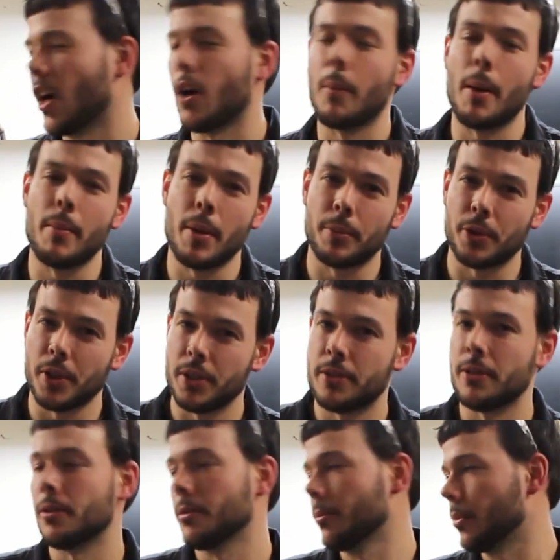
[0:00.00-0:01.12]
My memory
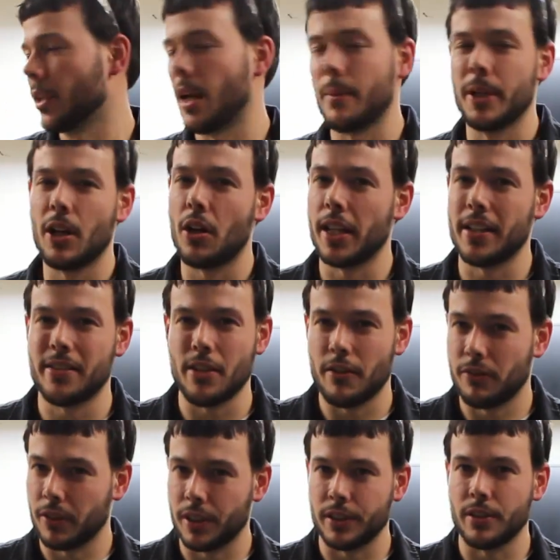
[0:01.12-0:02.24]
too, but I mean all that
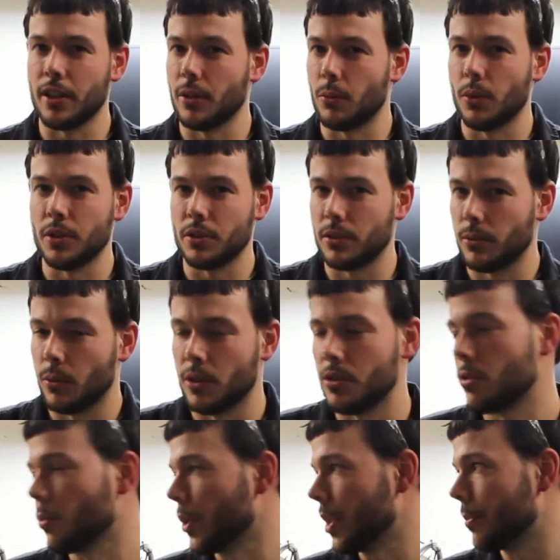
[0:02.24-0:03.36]
stuff will get done at one
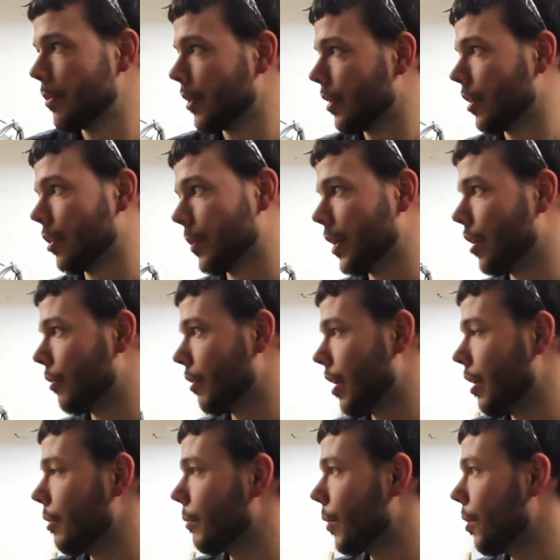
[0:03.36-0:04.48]
sweep and it'll be all
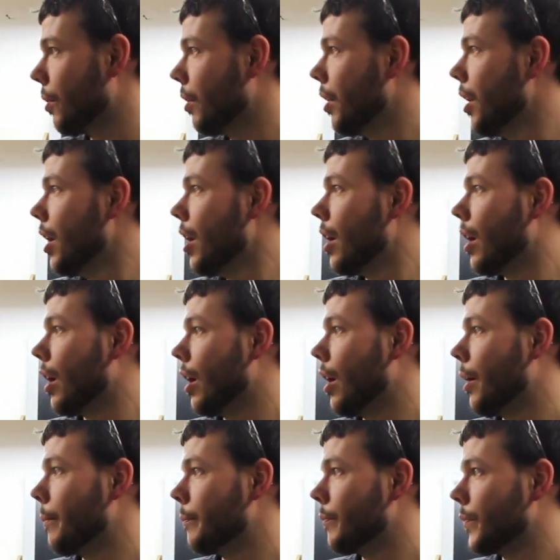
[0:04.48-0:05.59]
ready to roll.
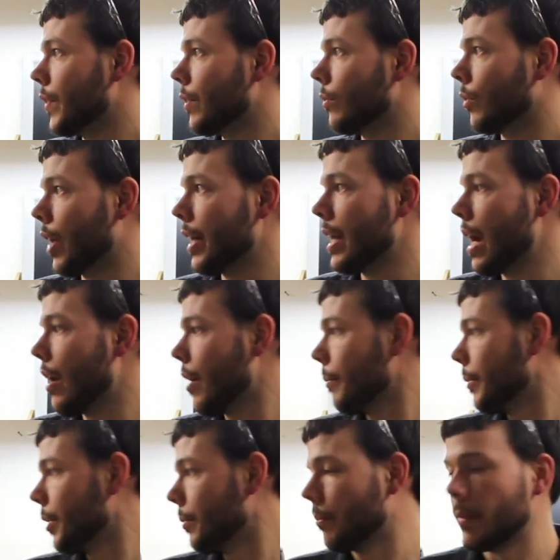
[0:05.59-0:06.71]
Right now I'm
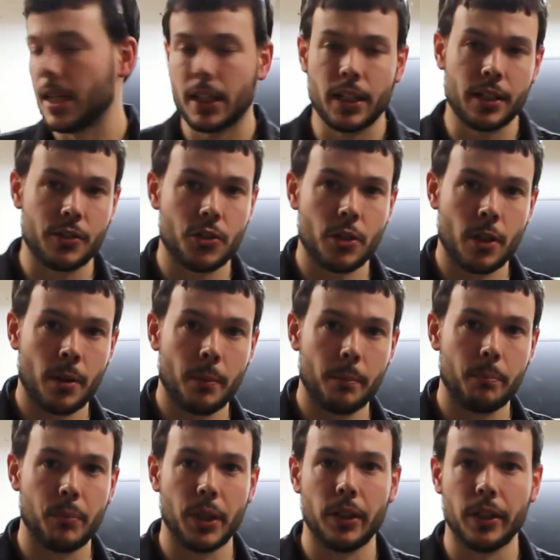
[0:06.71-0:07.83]
going to be making
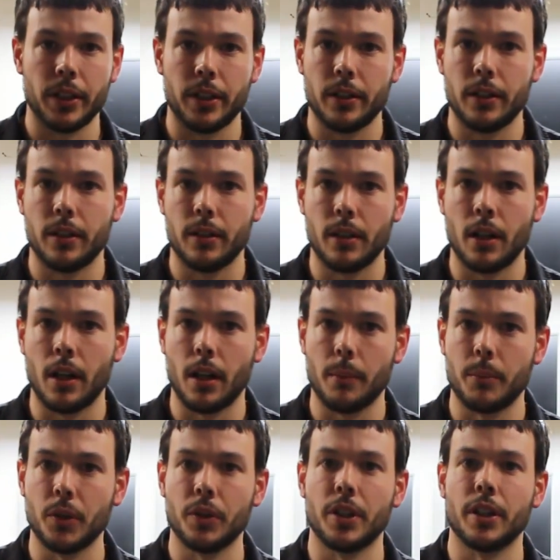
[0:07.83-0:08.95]
some
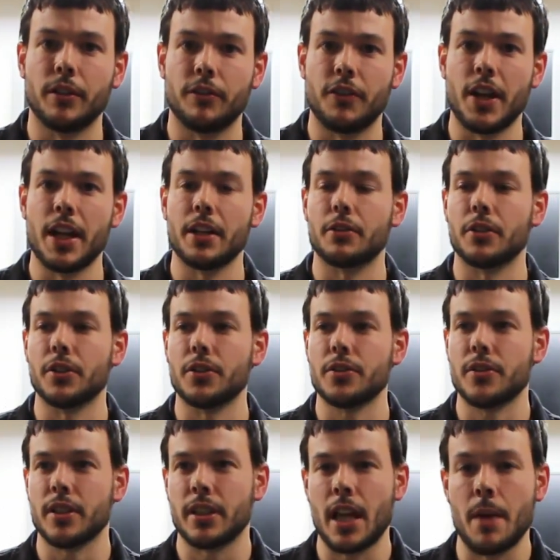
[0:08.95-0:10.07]
billeted fan
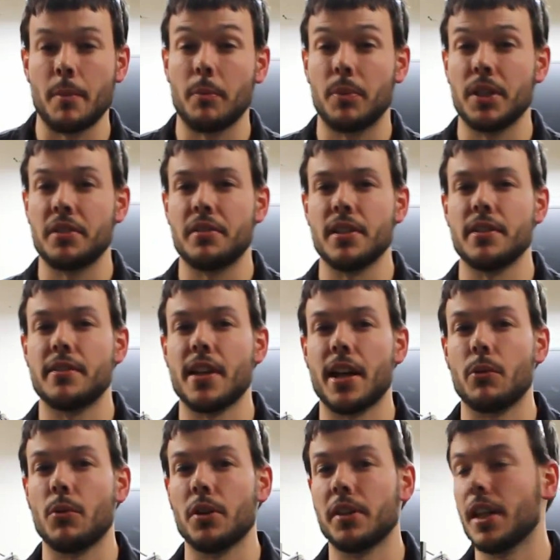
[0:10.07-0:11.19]
grills like the MMPC
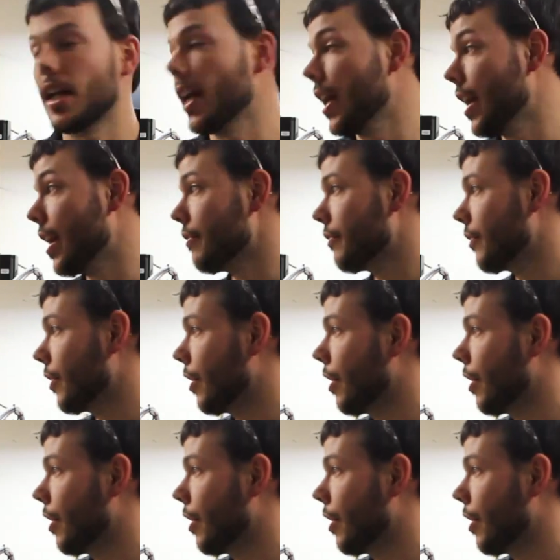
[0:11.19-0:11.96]
Tech one that I have.